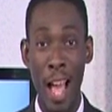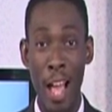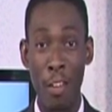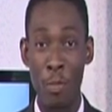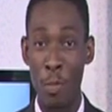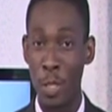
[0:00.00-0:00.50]

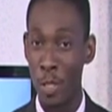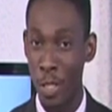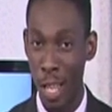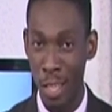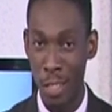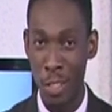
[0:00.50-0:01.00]
have been
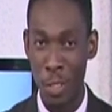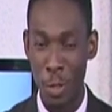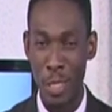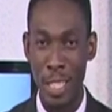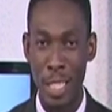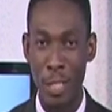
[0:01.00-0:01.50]
challenged to
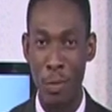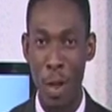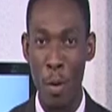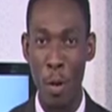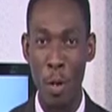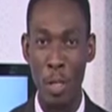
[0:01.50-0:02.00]
intensify
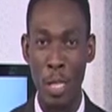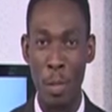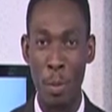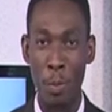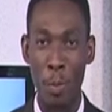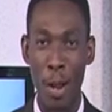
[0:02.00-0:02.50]

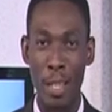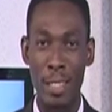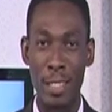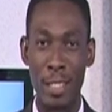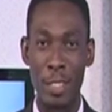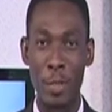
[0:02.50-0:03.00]
record-keeping
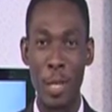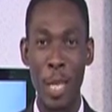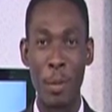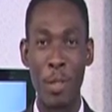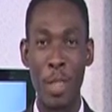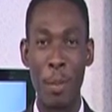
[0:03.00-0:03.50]
practices to
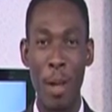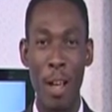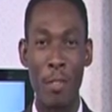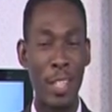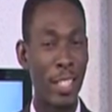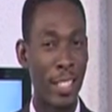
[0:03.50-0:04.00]
enable them
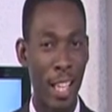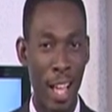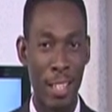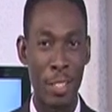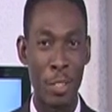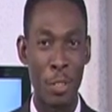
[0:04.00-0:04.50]
have easy
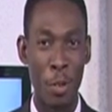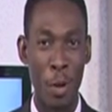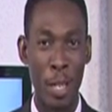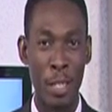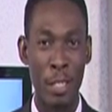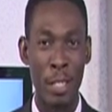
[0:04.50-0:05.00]
access to
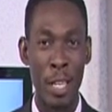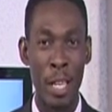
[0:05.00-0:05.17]
credit.